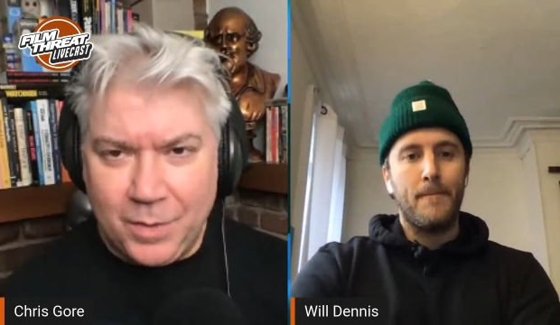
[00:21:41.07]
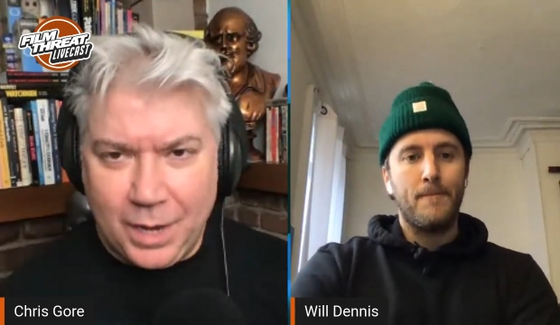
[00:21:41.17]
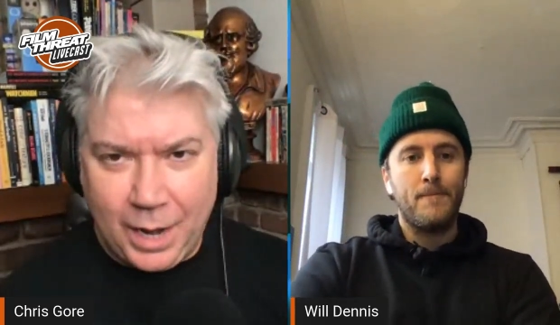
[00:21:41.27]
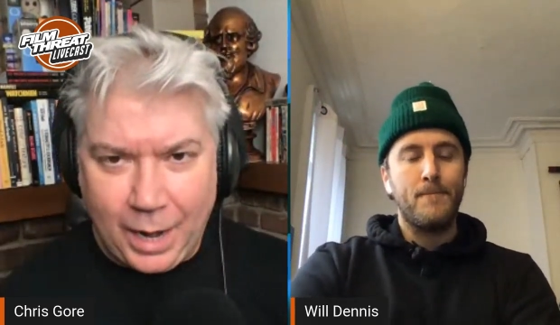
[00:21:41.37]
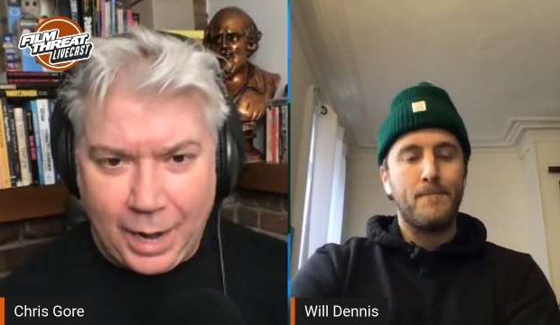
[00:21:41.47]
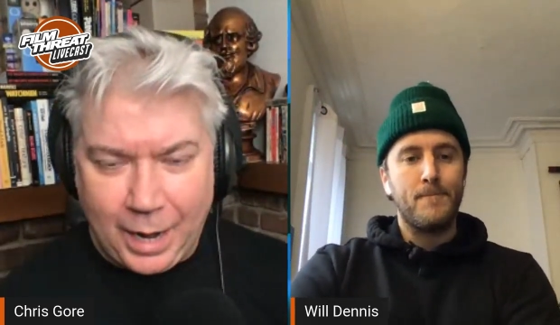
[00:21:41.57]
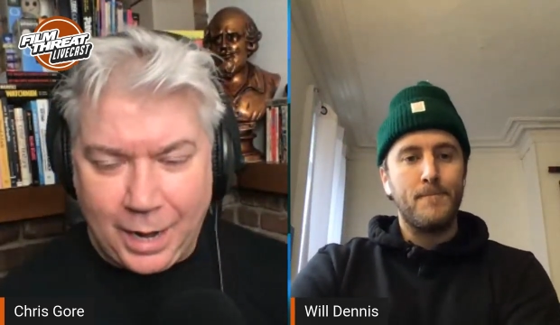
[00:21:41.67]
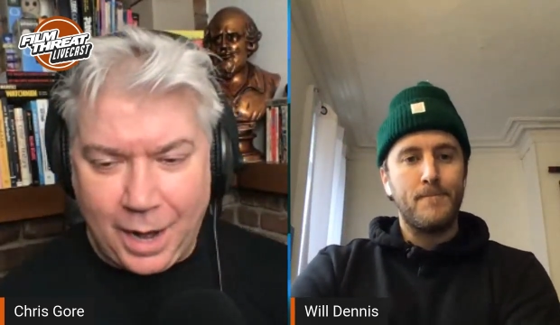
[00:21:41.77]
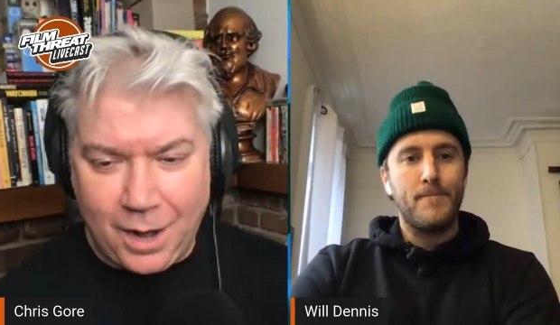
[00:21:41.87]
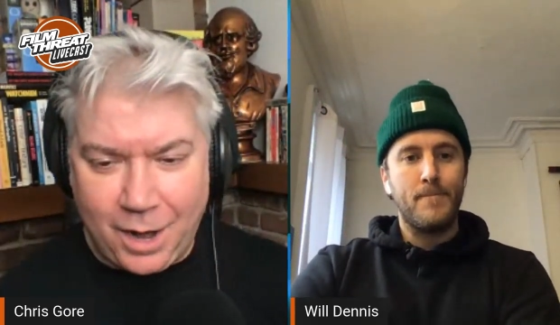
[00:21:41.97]
Speaker 1: I,
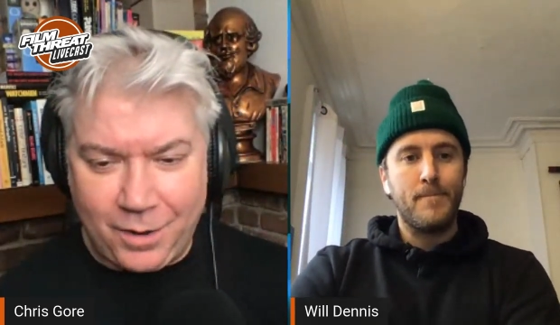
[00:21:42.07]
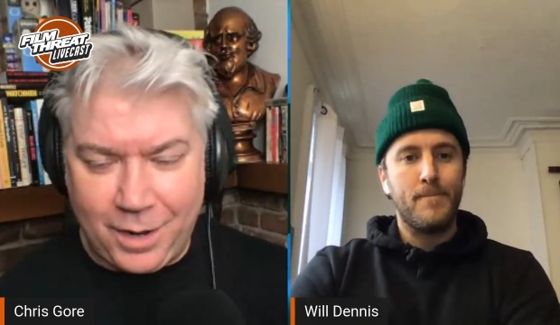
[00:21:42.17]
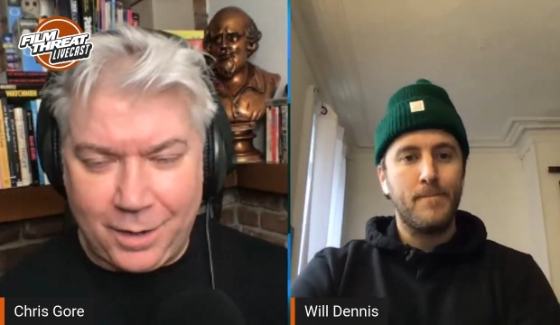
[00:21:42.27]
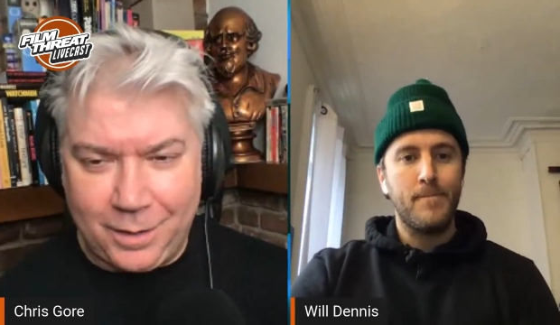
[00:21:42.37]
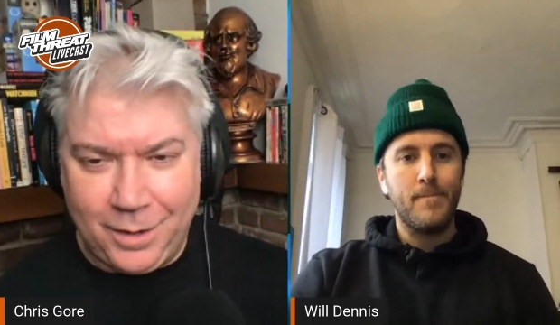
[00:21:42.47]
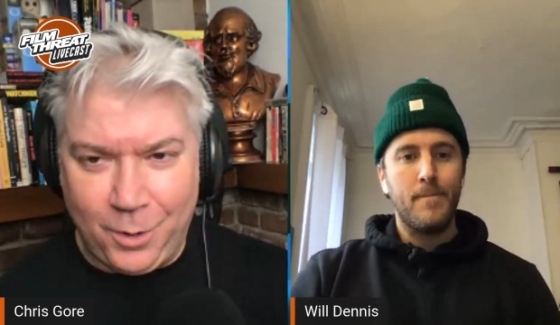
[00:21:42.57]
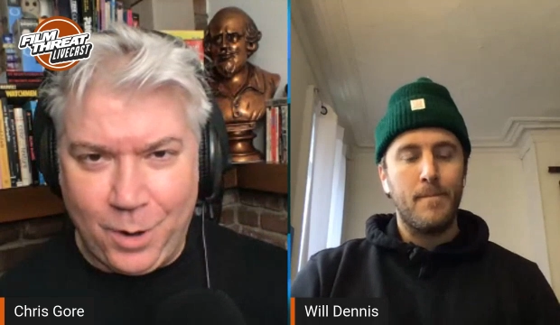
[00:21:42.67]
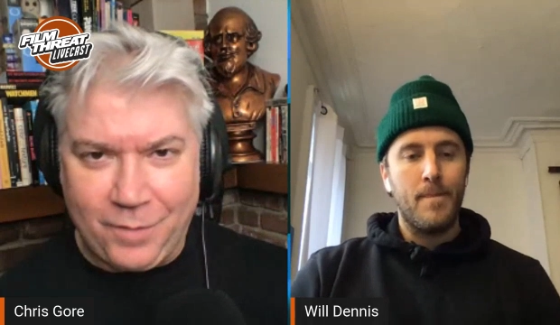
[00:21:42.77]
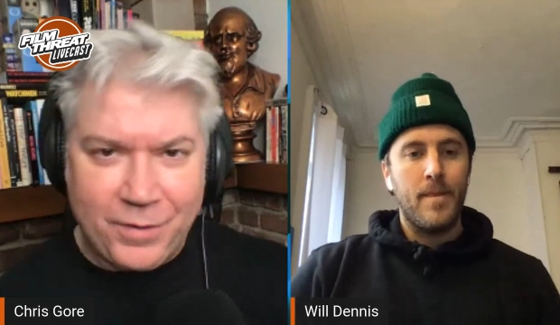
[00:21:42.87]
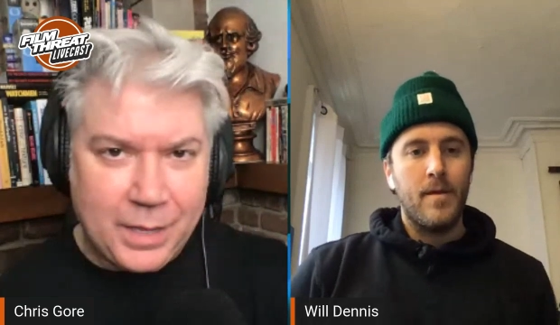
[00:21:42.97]
I, I, you know,
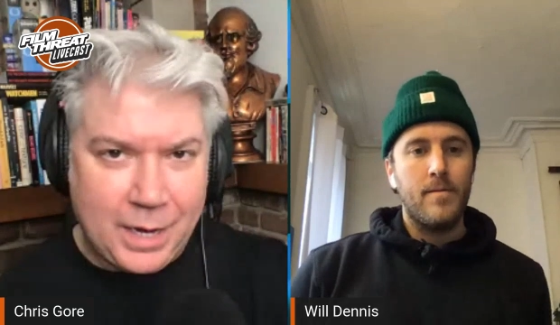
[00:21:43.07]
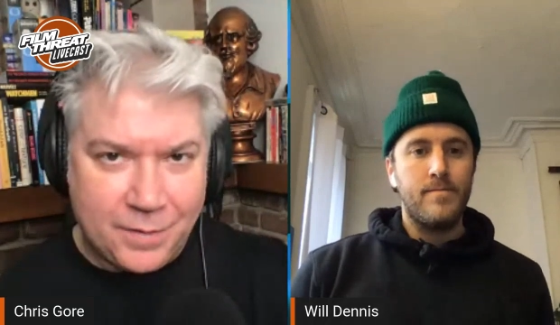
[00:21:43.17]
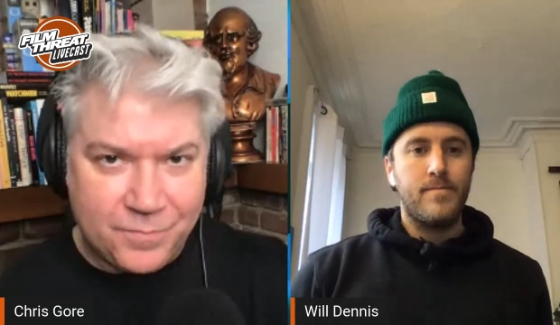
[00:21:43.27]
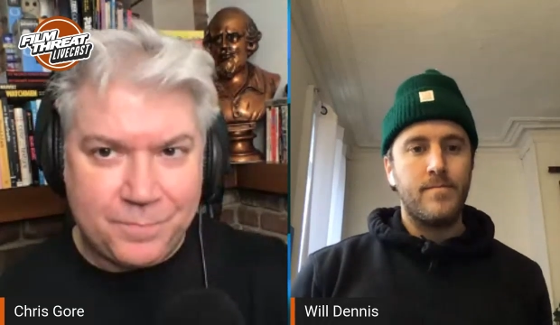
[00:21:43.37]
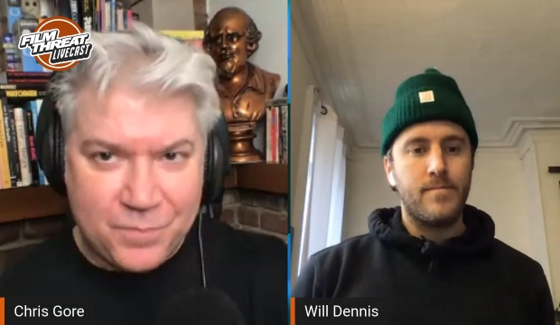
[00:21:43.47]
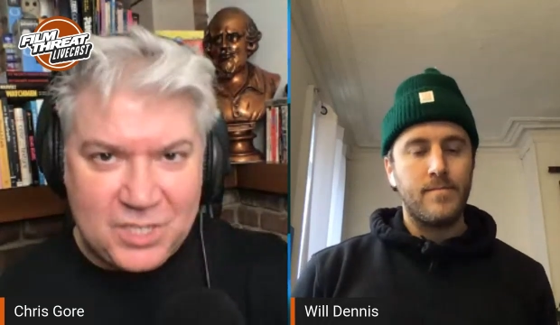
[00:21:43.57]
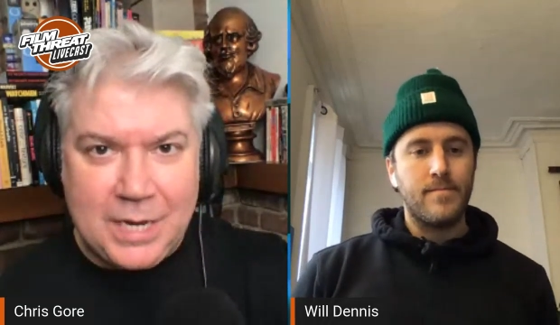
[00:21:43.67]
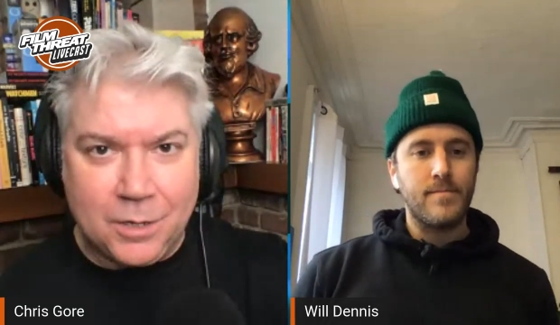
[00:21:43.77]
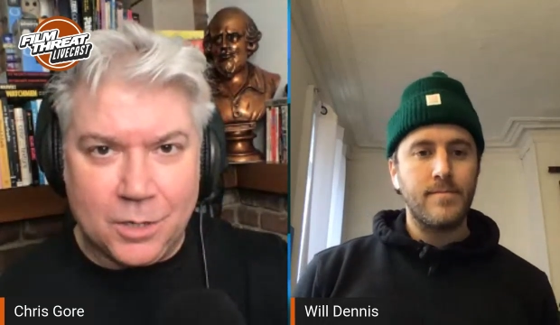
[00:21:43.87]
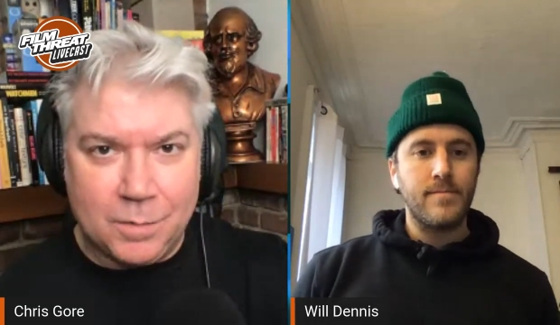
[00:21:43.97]
I feel like I've
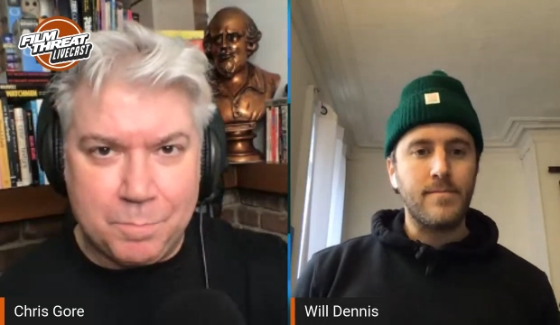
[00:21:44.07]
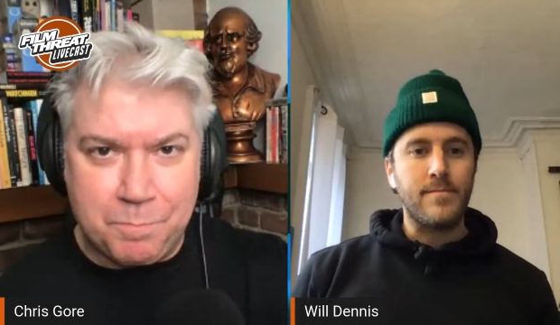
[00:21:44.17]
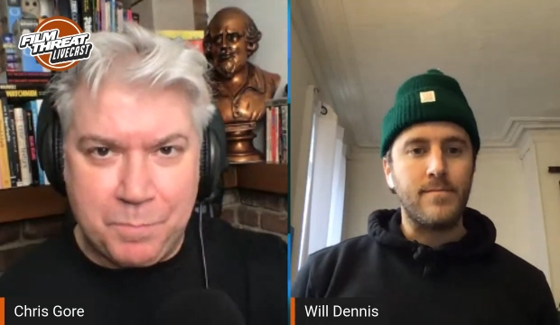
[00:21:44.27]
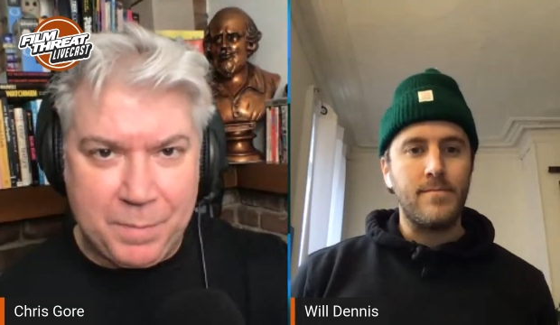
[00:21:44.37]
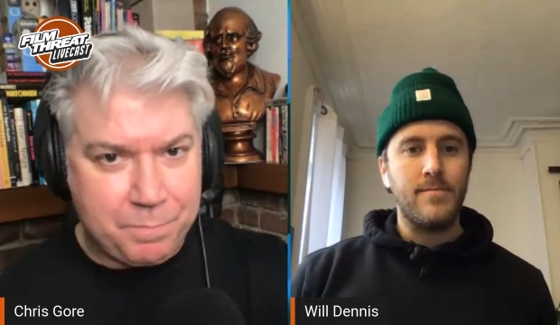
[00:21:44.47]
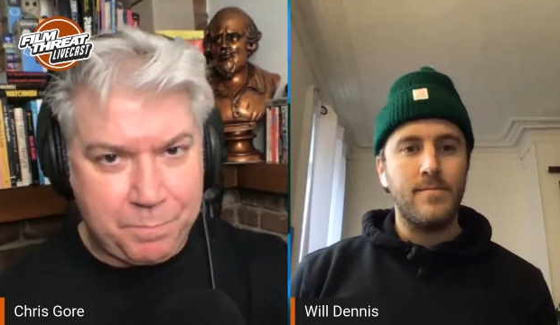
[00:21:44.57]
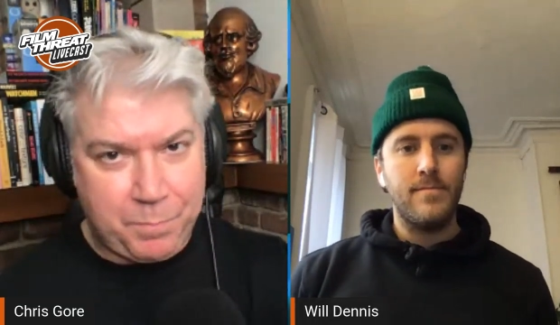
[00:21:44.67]
seen her, but